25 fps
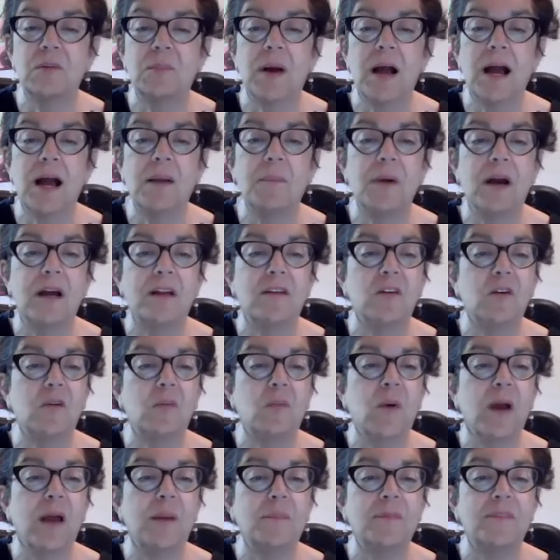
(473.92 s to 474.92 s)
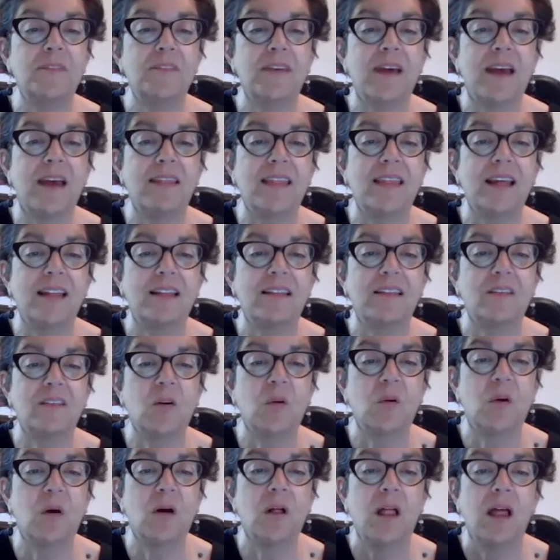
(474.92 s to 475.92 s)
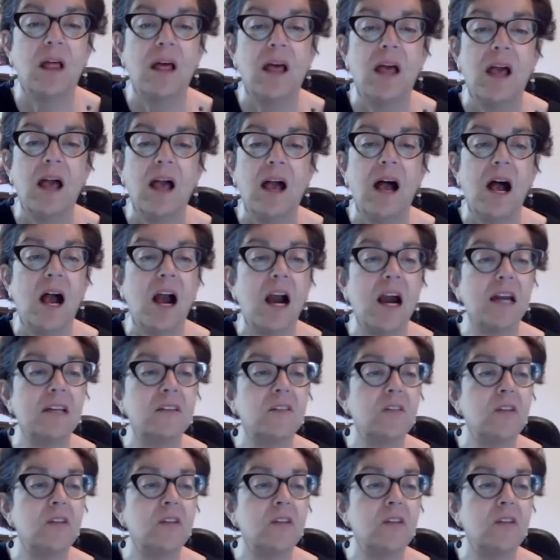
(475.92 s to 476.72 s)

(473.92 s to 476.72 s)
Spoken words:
mom on your website. That's cool. All right, so